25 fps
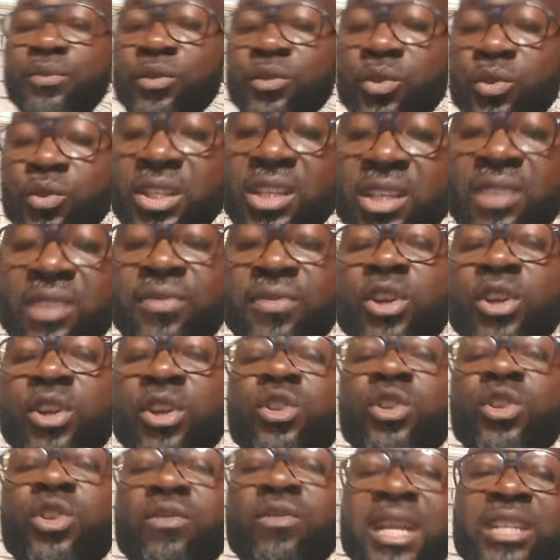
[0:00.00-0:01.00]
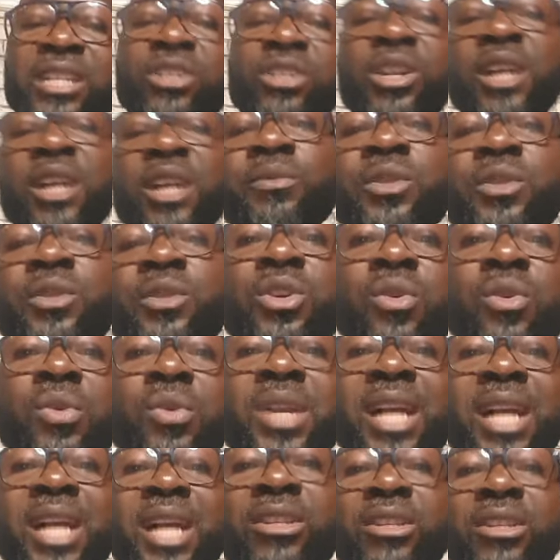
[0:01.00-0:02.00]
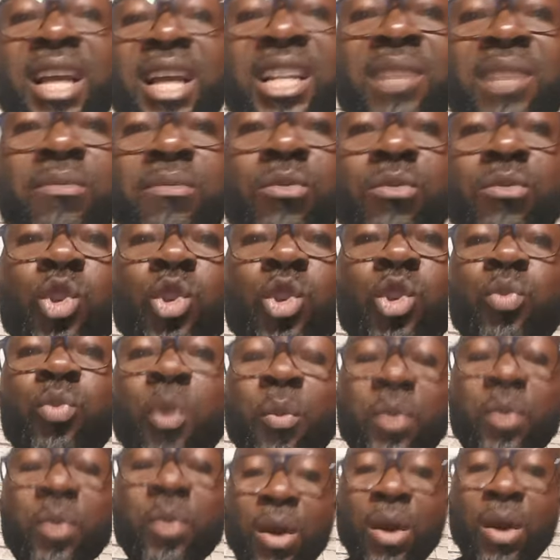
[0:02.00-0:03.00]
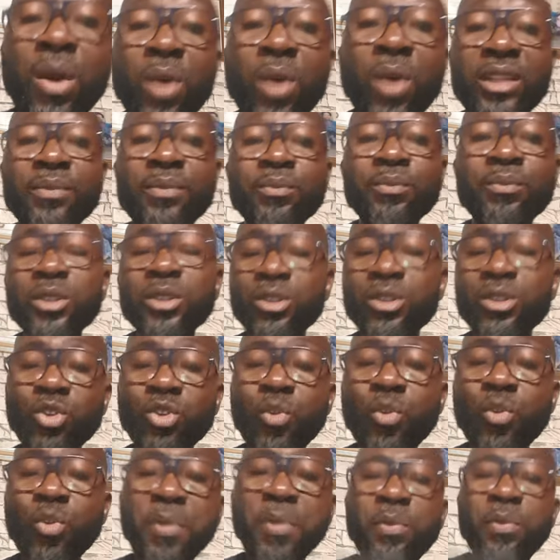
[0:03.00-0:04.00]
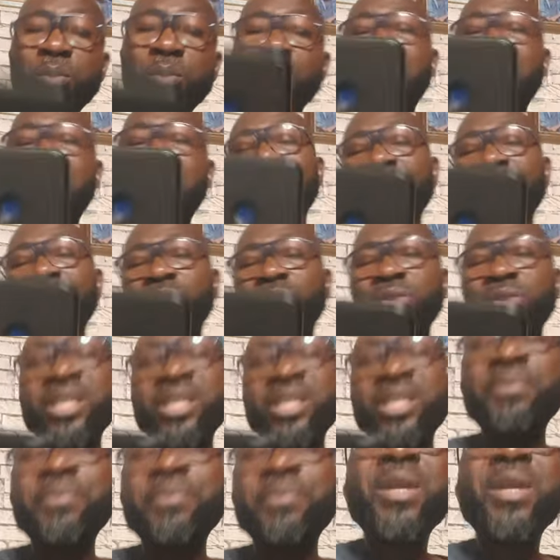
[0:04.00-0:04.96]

which is Voice of Nigeria, which actually like the most popular one. So people actually